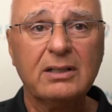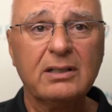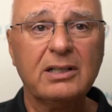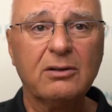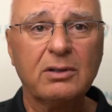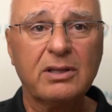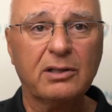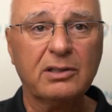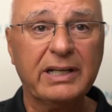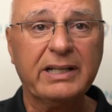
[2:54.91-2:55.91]
the
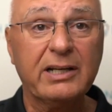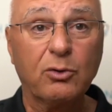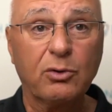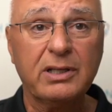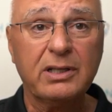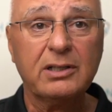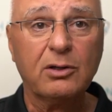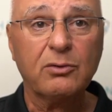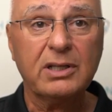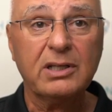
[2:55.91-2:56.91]
litigant or
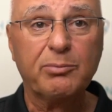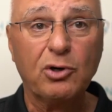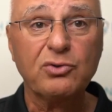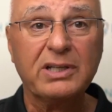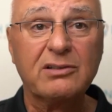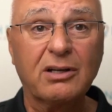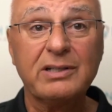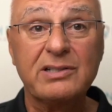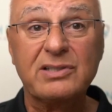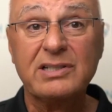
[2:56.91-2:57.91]
the opposing
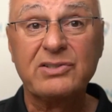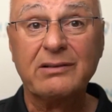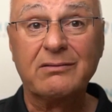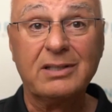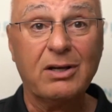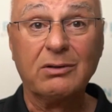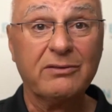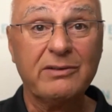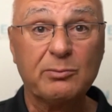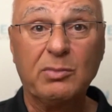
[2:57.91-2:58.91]
attorney sees that the only
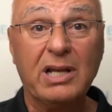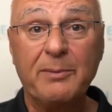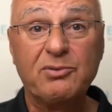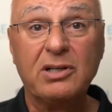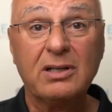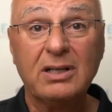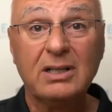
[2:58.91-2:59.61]
reasonable option,